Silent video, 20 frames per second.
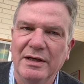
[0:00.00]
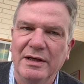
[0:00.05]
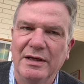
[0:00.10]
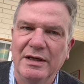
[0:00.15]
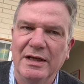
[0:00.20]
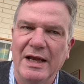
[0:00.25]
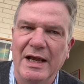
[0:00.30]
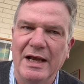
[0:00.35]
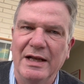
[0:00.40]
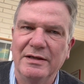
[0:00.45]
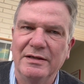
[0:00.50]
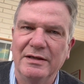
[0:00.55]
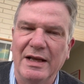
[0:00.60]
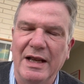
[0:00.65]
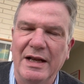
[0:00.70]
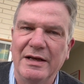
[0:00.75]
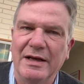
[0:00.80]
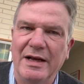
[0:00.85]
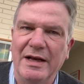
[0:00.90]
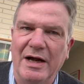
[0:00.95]
and
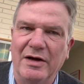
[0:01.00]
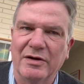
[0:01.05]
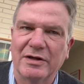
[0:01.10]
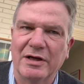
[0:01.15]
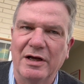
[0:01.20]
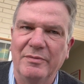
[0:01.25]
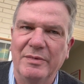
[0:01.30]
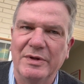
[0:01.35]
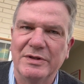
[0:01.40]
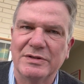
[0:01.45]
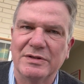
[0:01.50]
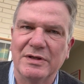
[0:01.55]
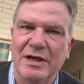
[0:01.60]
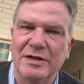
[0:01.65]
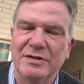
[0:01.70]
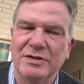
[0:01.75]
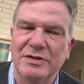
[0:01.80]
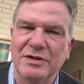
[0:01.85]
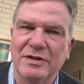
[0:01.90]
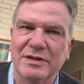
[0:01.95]
an outcome,
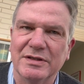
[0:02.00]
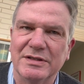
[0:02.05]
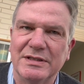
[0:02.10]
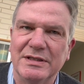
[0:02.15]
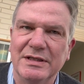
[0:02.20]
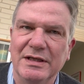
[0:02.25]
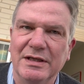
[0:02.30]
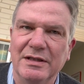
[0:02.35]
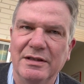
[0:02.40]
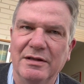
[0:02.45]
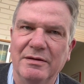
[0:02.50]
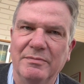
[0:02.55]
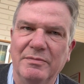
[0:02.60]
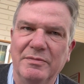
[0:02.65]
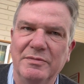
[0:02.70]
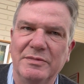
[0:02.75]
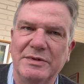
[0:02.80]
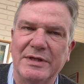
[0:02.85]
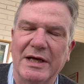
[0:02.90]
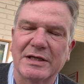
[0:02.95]
as you can see in the
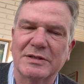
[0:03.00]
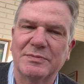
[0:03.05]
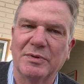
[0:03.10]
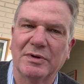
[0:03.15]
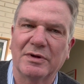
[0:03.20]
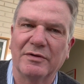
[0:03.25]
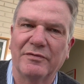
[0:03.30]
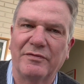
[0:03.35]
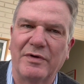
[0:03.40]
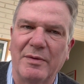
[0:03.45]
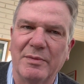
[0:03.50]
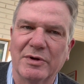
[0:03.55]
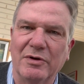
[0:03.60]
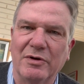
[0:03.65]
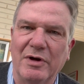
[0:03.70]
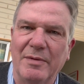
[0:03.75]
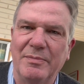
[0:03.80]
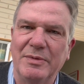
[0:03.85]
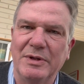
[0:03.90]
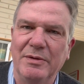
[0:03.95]
textbook of
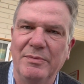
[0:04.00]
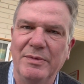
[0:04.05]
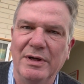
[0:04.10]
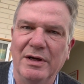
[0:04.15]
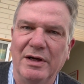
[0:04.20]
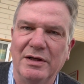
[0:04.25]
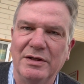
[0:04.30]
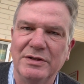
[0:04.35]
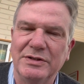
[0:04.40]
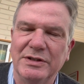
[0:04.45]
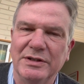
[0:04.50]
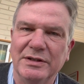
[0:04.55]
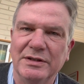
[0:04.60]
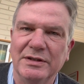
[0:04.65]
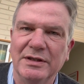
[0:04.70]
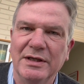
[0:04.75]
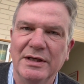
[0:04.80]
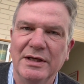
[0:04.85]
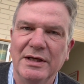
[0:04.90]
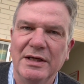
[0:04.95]
pharmacoepidemiology.
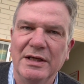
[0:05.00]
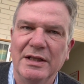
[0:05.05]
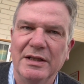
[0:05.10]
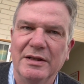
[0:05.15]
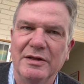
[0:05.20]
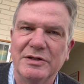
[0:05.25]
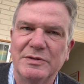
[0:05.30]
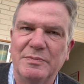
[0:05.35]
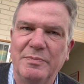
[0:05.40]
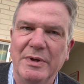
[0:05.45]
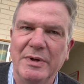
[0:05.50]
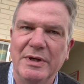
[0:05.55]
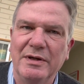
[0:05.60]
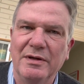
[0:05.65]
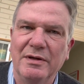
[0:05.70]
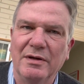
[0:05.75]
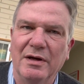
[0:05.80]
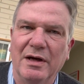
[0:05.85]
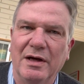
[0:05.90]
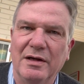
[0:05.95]
There's
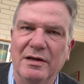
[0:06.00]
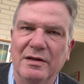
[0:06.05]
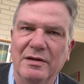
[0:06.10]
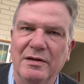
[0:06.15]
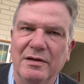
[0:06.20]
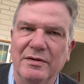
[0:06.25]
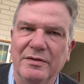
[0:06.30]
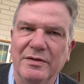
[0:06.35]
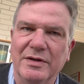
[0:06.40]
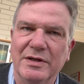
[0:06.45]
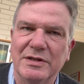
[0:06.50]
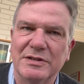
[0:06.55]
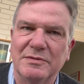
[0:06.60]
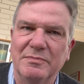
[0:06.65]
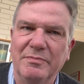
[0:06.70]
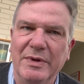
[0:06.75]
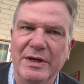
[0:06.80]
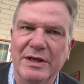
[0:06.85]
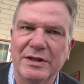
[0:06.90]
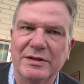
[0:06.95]
been this
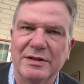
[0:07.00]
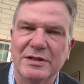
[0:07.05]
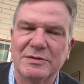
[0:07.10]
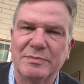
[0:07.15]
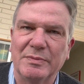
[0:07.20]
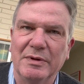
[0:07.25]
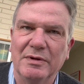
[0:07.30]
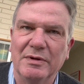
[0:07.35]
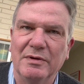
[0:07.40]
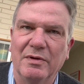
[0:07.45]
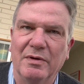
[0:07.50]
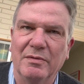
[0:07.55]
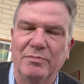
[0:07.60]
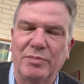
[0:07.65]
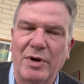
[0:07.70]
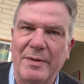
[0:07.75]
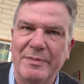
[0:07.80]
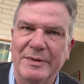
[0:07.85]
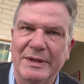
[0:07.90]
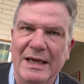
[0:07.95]
myth, or
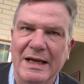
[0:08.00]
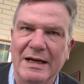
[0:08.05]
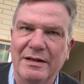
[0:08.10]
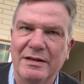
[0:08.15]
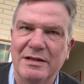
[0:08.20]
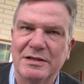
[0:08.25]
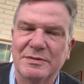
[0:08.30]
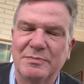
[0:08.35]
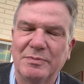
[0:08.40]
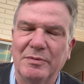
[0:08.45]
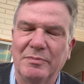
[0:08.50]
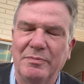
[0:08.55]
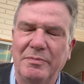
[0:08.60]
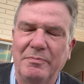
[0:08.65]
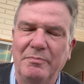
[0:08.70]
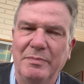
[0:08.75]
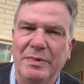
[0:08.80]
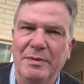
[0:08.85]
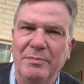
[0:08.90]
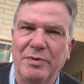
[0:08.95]
propaganda that's
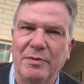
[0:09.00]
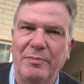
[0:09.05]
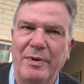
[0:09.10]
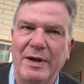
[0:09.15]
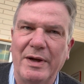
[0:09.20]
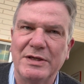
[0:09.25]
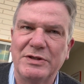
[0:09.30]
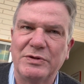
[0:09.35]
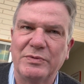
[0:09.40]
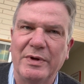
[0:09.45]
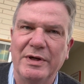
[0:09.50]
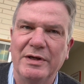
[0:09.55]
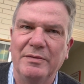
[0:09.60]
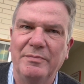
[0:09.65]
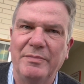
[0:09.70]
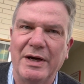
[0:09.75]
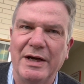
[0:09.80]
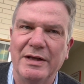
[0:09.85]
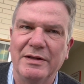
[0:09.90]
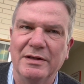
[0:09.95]
been
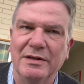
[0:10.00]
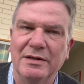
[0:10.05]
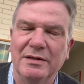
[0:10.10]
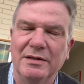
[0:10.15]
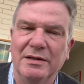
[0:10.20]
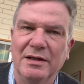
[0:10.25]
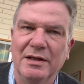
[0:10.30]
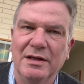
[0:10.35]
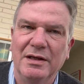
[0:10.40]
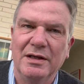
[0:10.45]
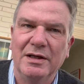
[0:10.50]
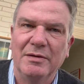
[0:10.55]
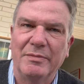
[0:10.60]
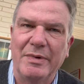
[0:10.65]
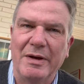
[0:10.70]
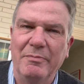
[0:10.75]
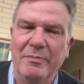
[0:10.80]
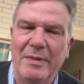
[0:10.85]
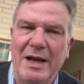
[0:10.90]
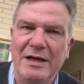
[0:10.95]
perpetuated by the
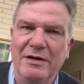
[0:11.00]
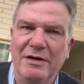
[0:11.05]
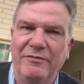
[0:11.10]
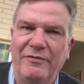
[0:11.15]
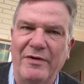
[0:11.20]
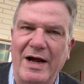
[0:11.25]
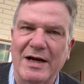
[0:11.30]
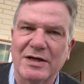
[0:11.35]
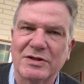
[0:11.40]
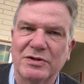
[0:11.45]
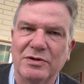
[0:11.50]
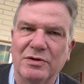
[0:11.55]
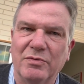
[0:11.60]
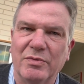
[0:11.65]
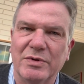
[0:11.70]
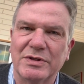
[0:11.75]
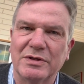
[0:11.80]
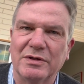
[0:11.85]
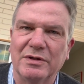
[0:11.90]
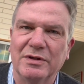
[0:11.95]
manufacturer,
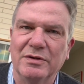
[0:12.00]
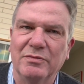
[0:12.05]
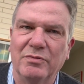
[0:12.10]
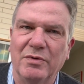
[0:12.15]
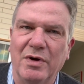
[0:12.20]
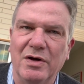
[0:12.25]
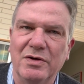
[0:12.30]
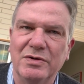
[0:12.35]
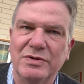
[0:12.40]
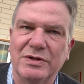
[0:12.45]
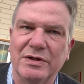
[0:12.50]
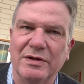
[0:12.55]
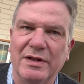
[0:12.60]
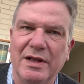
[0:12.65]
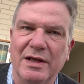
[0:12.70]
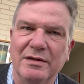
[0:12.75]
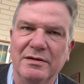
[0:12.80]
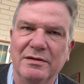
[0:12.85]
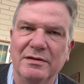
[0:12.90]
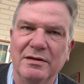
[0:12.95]
originally Roche, and
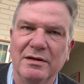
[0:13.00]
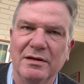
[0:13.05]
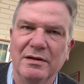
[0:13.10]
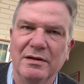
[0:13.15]
then